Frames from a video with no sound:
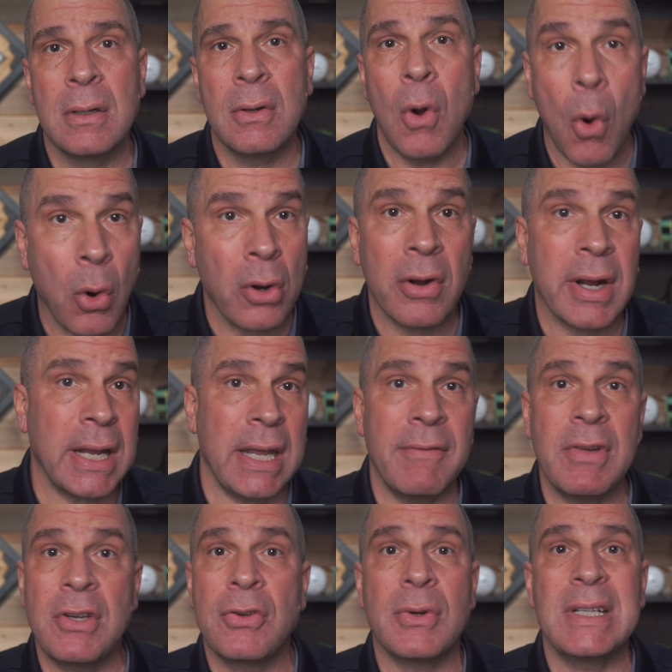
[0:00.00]
Ordering and
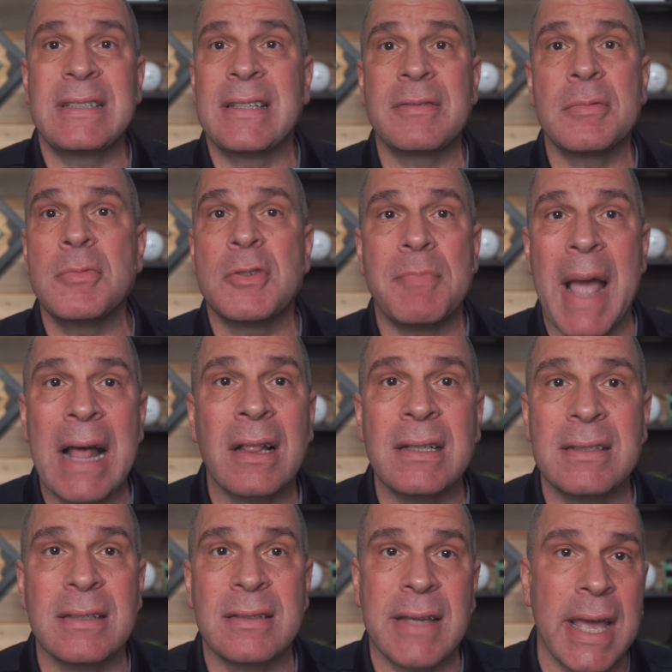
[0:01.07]
inventory systems
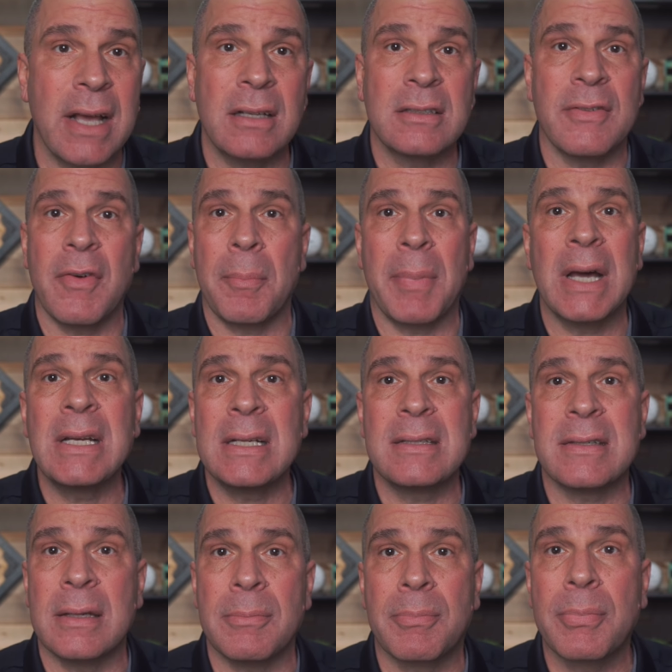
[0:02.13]
balance the scales of
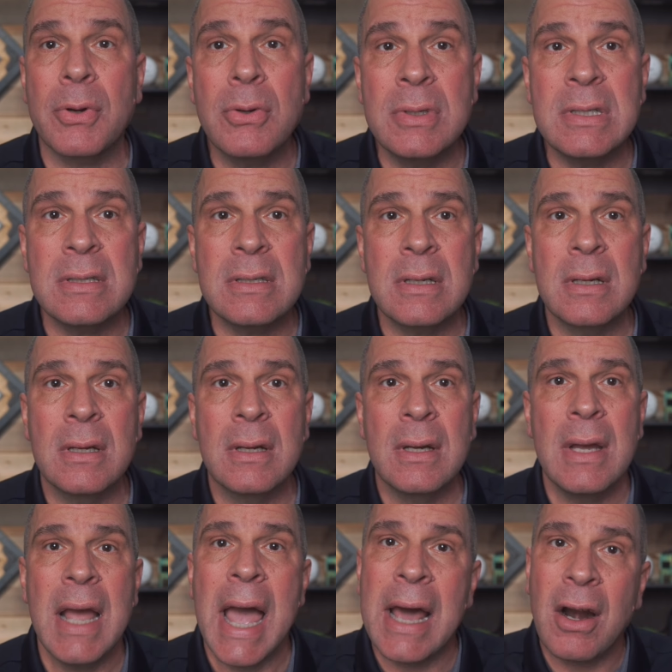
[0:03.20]
abundance and prudence,
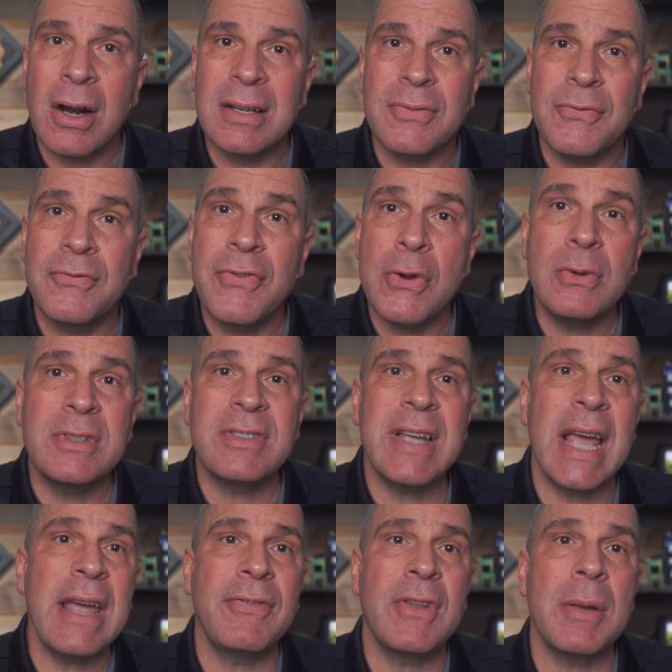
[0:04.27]
and our food
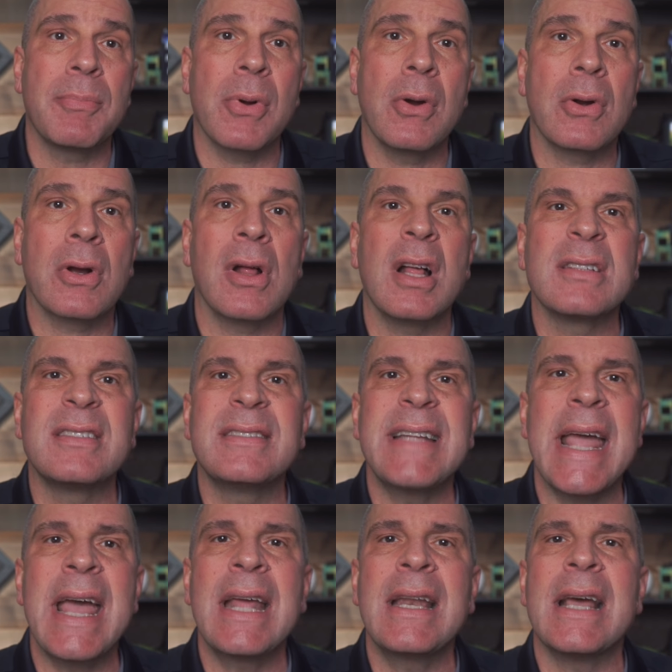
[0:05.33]
safety protocols
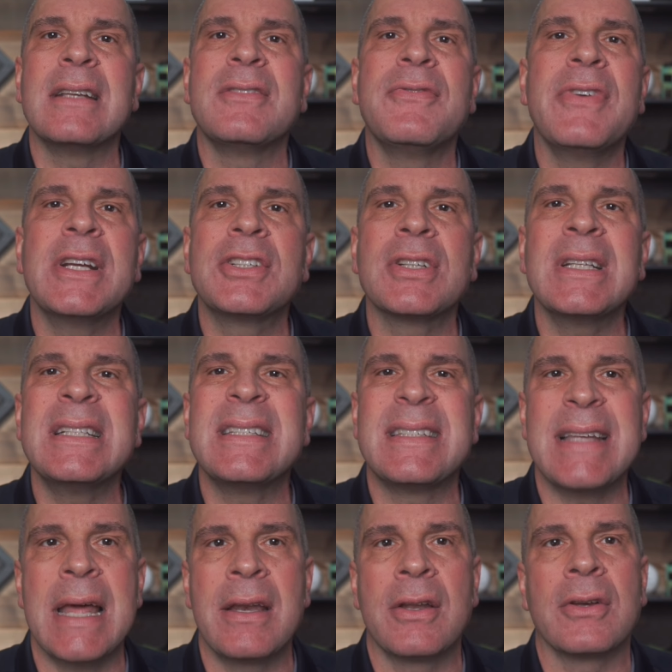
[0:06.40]
stand as vigilant
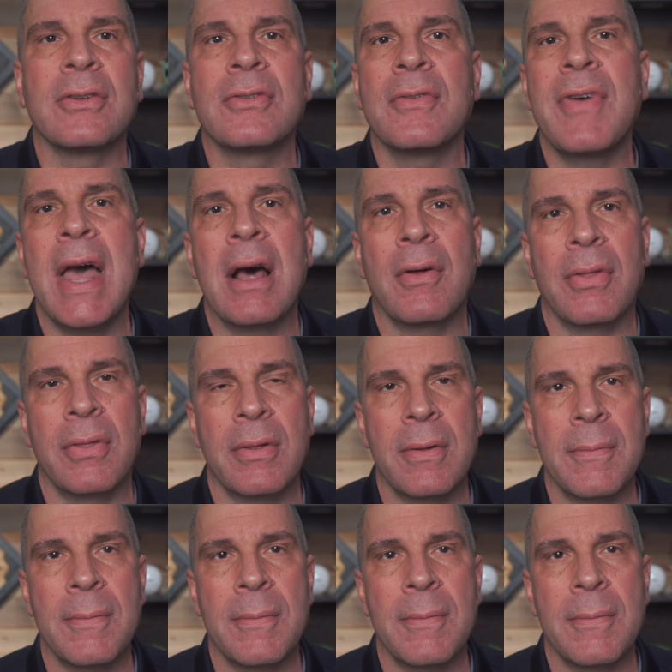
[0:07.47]
sentinels of health.